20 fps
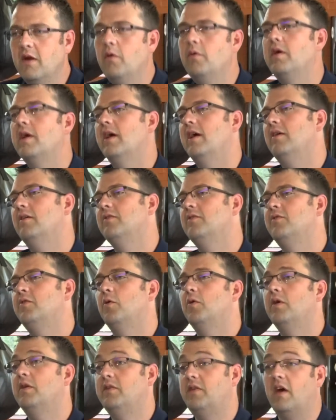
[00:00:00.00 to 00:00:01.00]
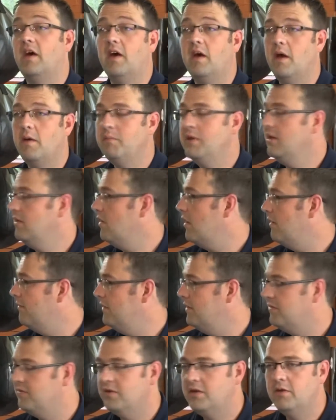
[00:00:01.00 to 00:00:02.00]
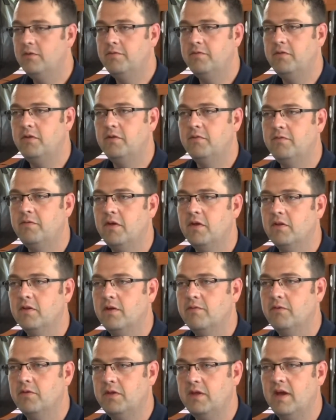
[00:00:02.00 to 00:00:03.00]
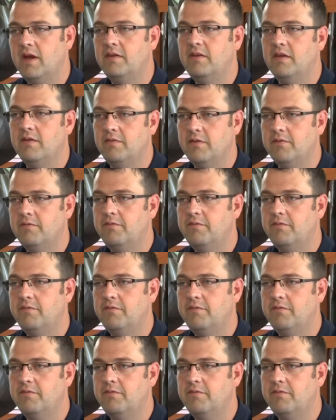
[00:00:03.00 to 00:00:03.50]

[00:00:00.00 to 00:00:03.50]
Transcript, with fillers: Okay. So, so uh, I mean, obviously, you you fell in love with the idea of the